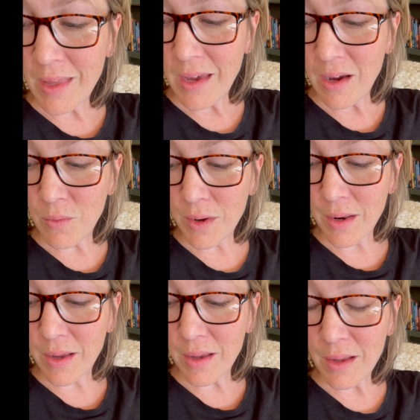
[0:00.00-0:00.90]
I want
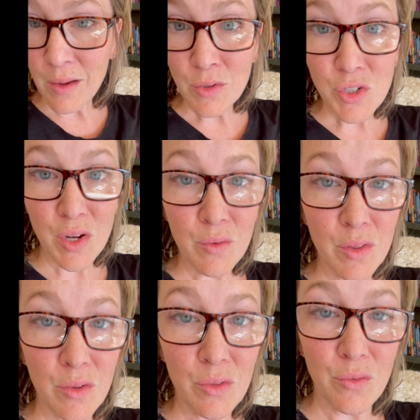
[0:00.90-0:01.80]
to share
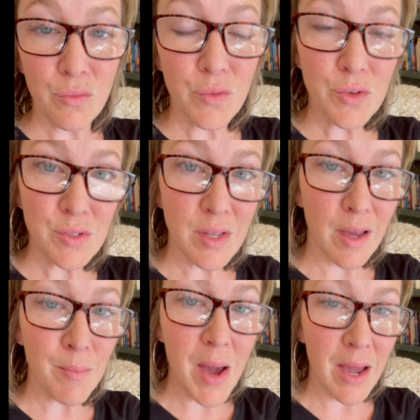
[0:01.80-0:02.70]
with you the first
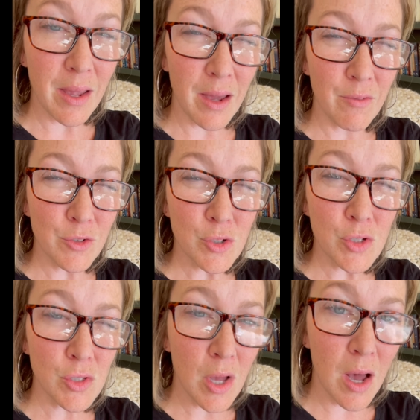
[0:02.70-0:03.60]
time I ever
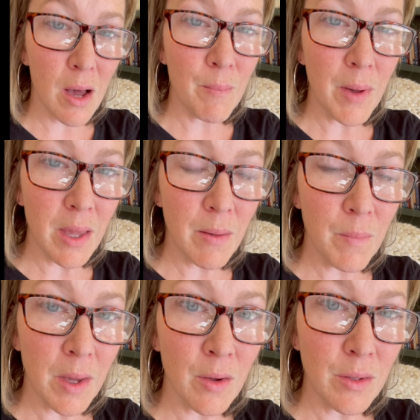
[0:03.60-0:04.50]
saw Mike
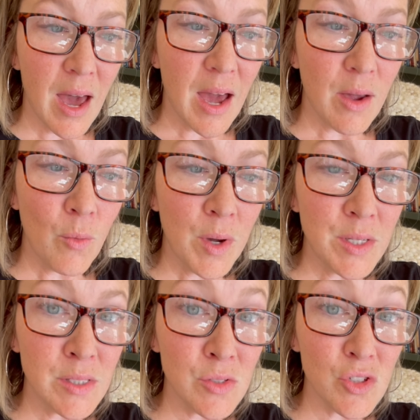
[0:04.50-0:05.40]
Bickle. I
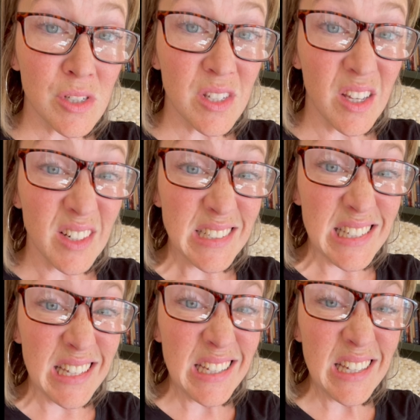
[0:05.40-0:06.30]
was just a young
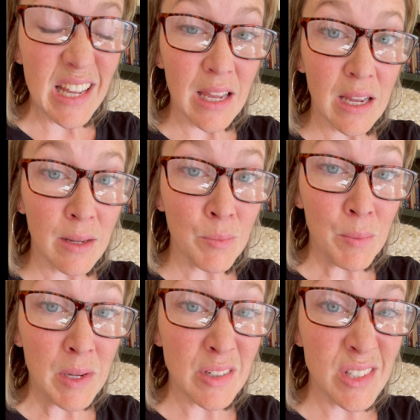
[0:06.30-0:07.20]
teen and my
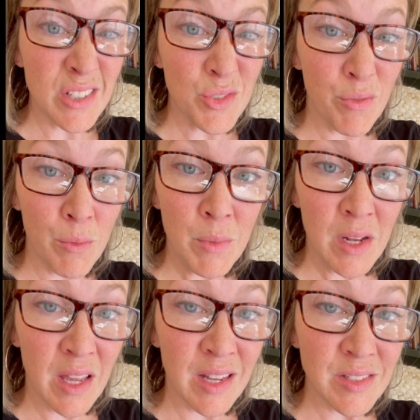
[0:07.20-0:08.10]
parents had driven me
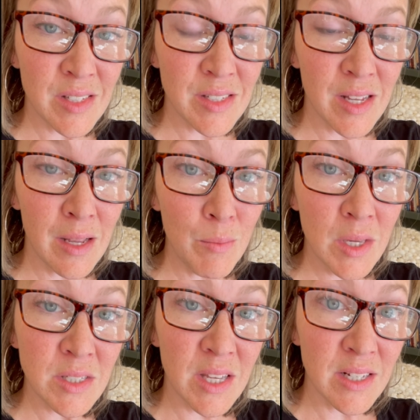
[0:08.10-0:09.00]
to Kansas City
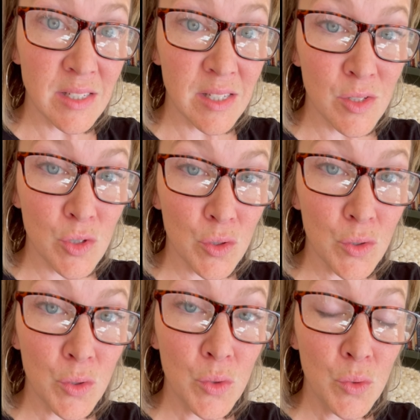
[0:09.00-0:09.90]
because I had a
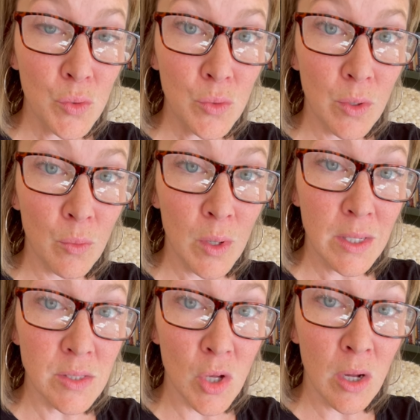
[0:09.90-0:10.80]
sister who
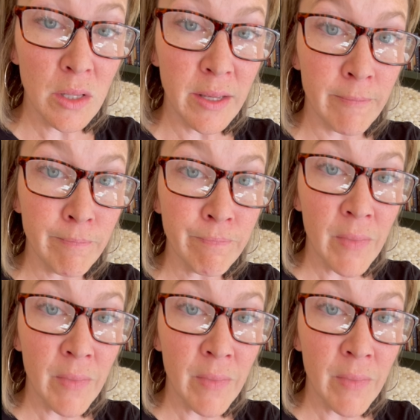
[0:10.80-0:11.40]
was all in.